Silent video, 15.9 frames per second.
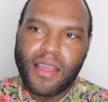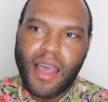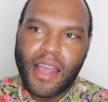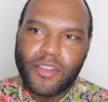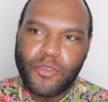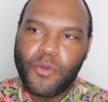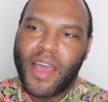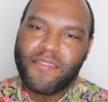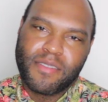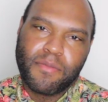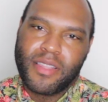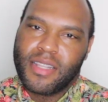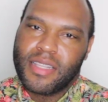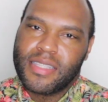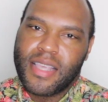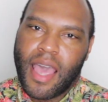I do have
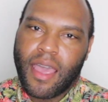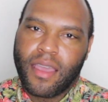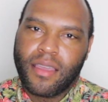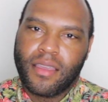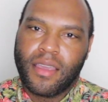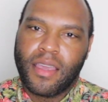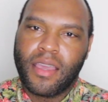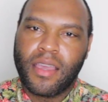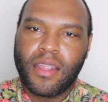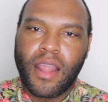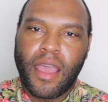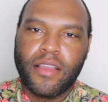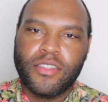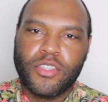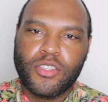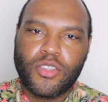something to say, and
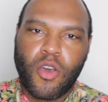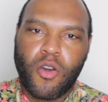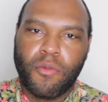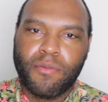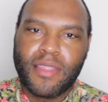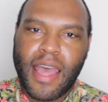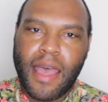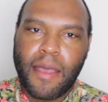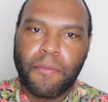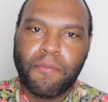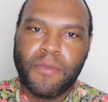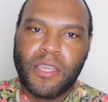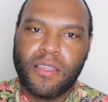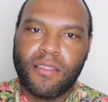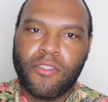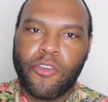I just hope that
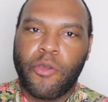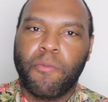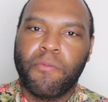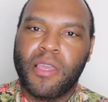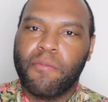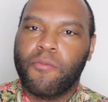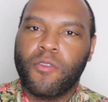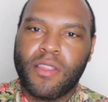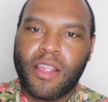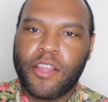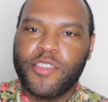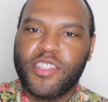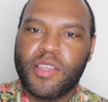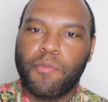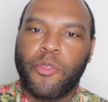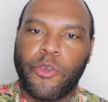pe- there are people that are
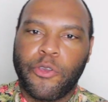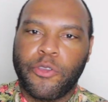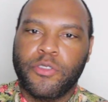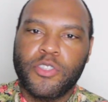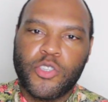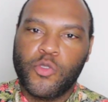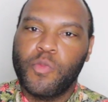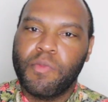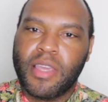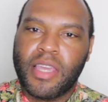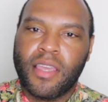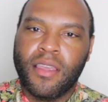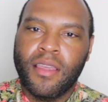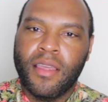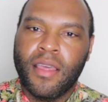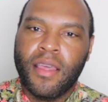similar to me
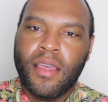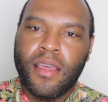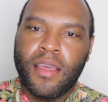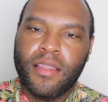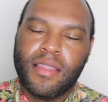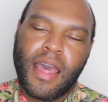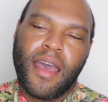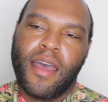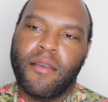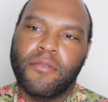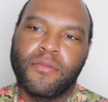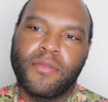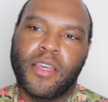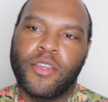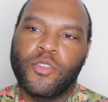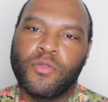that
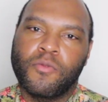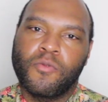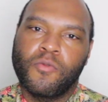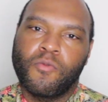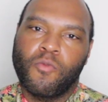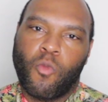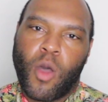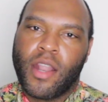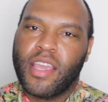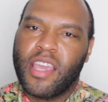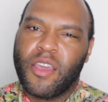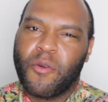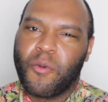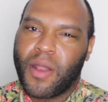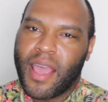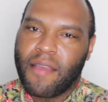and want to
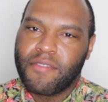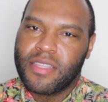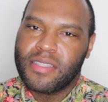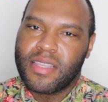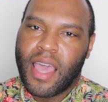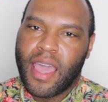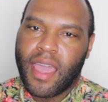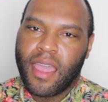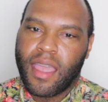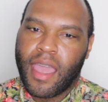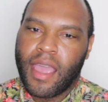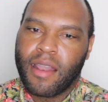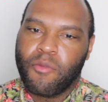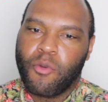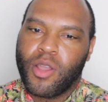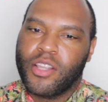hear what I have to say
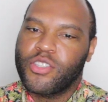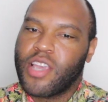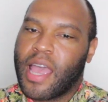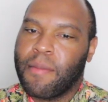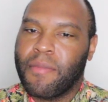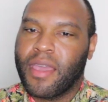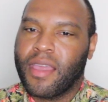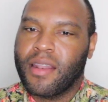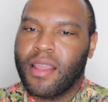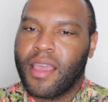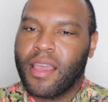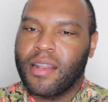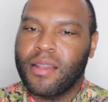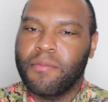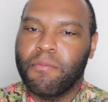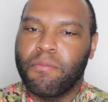and want to chime in
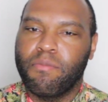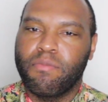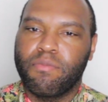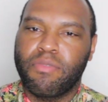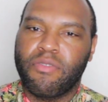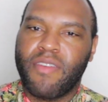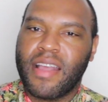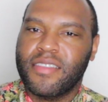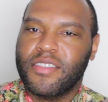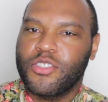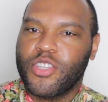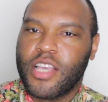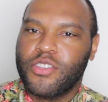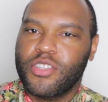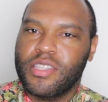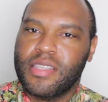and provide
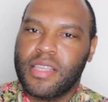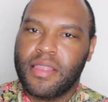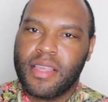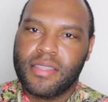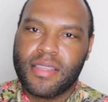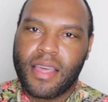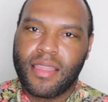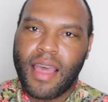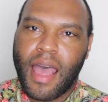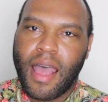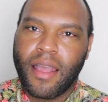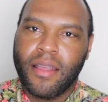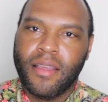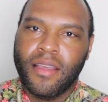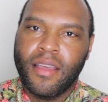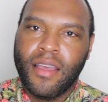suggestions and things like
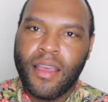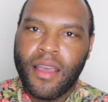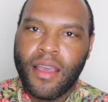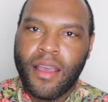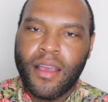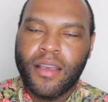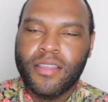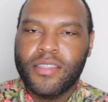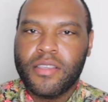that.